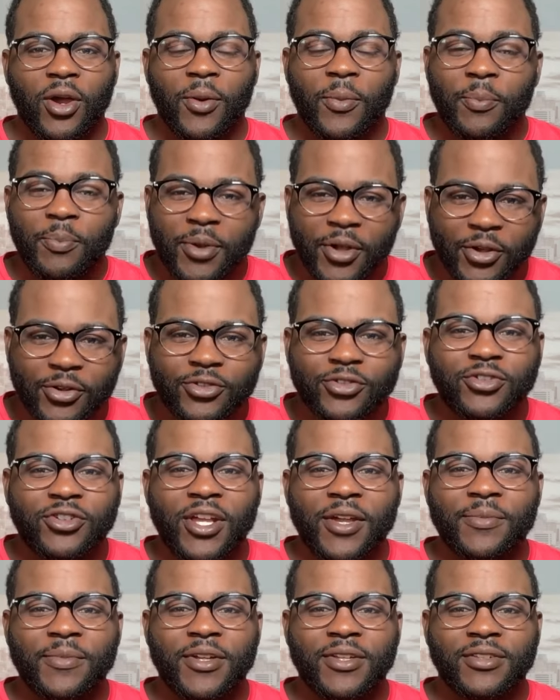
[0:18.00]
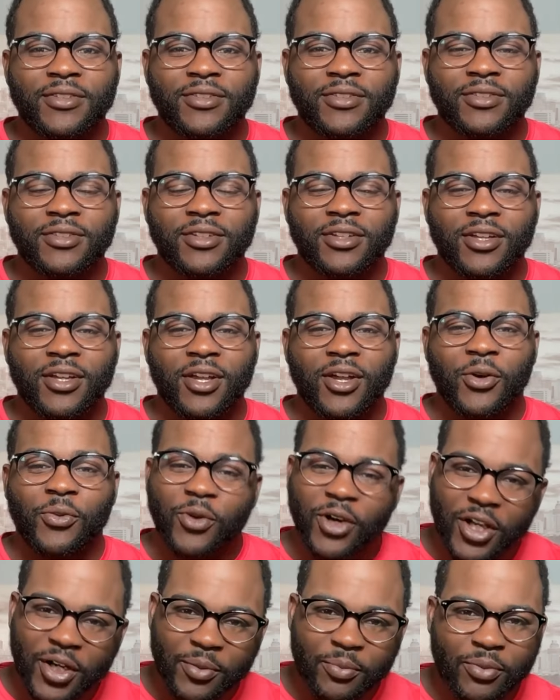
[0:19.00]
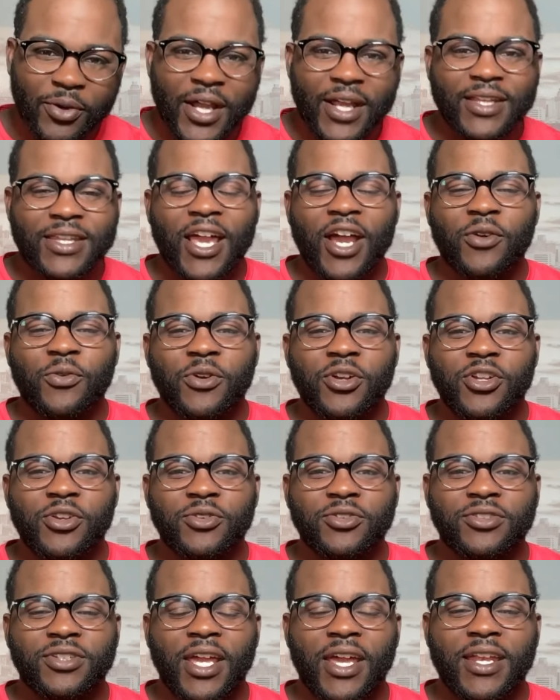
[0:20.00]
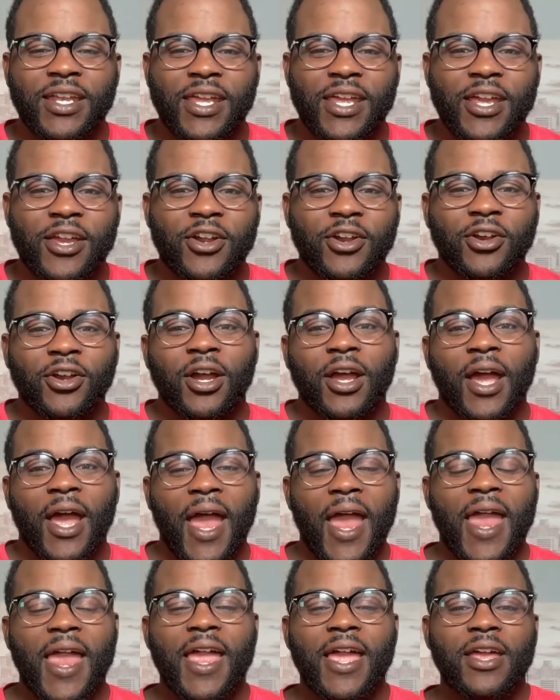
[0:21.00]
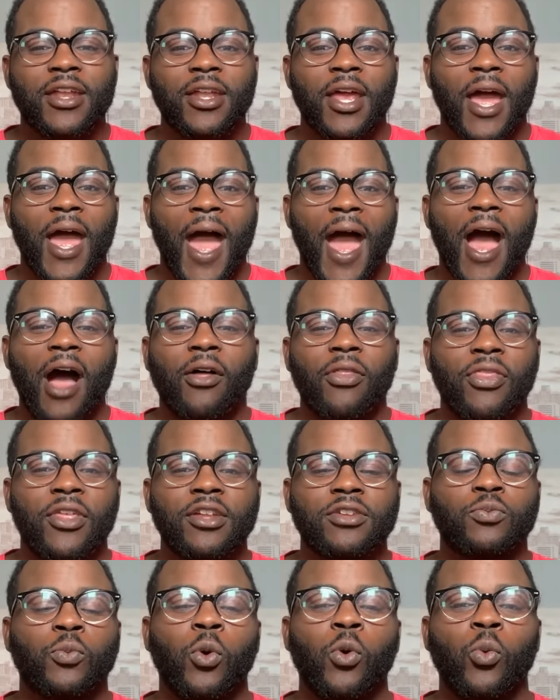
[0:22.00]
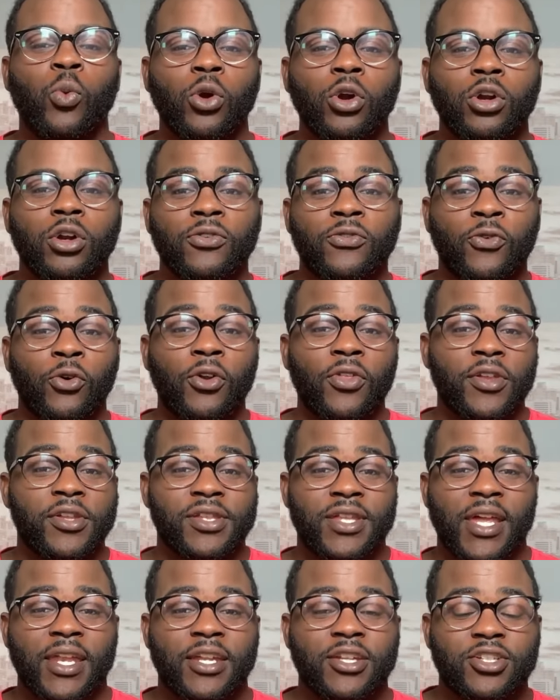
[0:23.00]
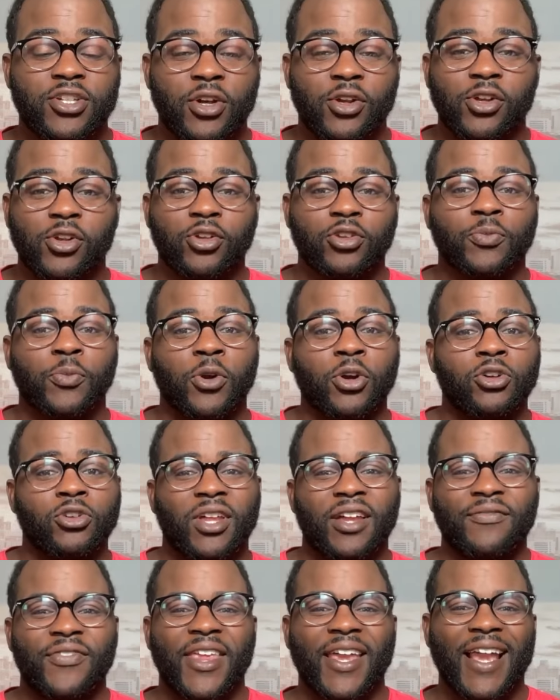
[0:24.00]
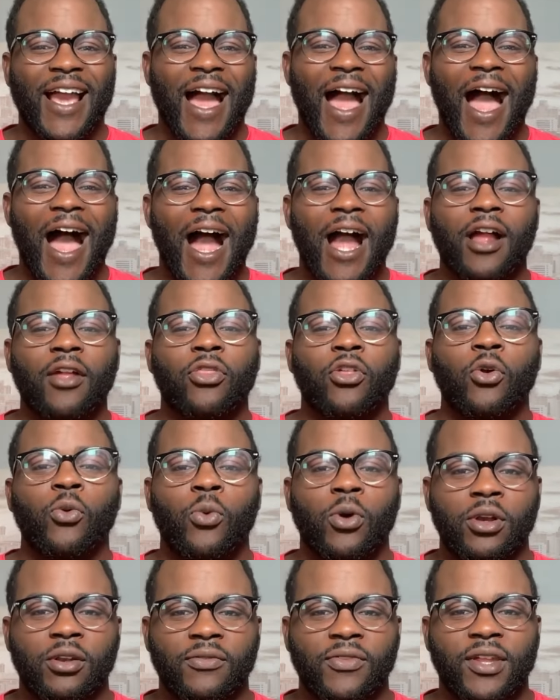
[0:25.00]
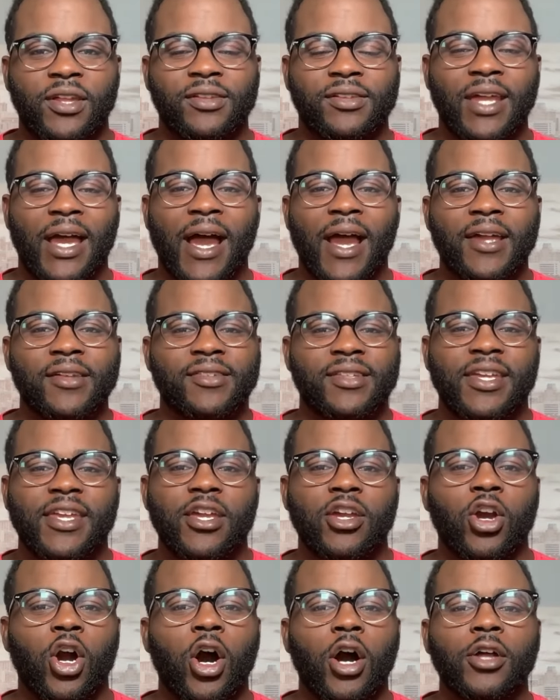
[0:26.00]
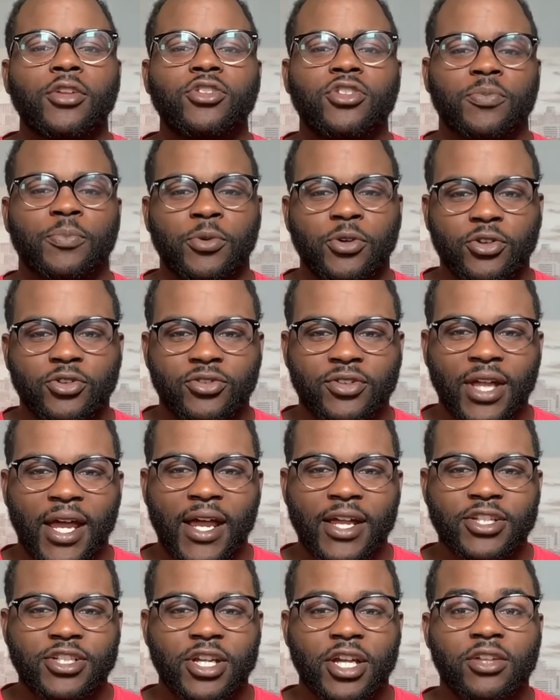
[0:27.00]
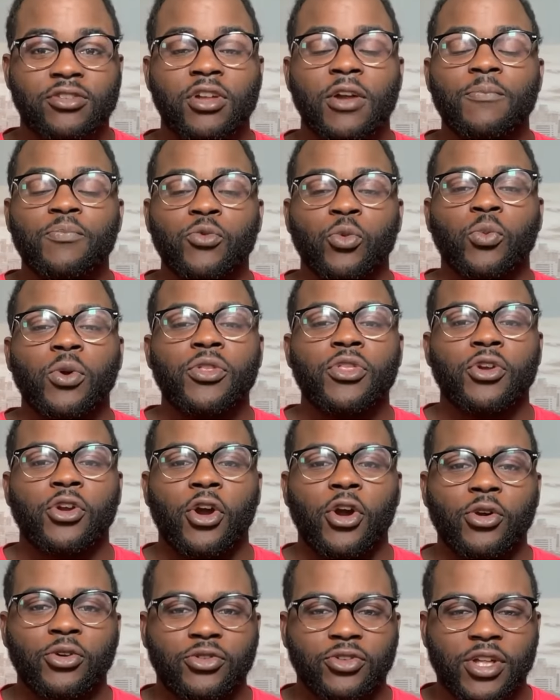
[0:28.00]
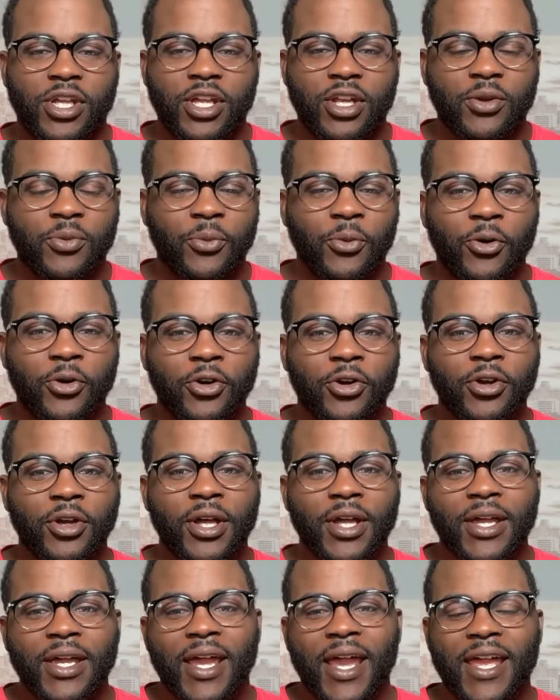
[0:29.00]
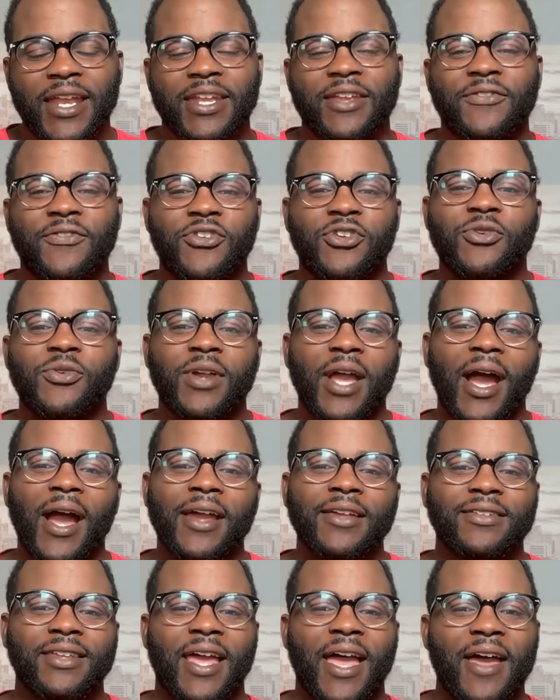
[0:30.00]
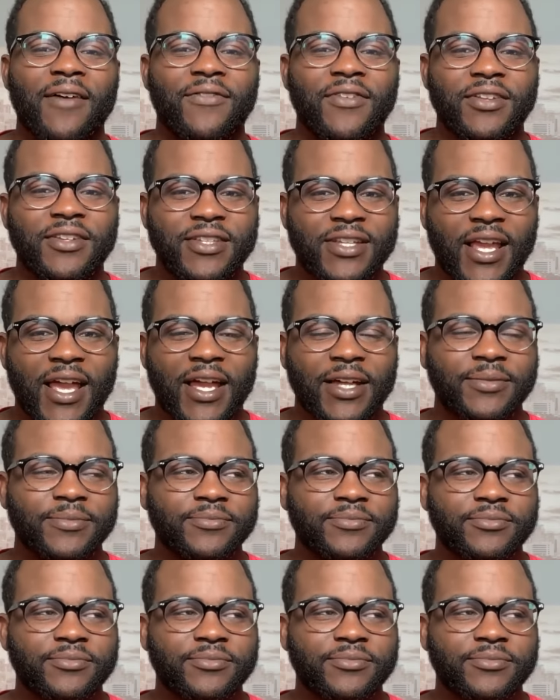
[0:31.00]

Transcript: Bill Simmons. We're going to break down what you said here and how this will work for the San Antonio Spurs if they got either one of these guys here on Spurs Digest with your host Keenan Warner. And if you guys haven't yet,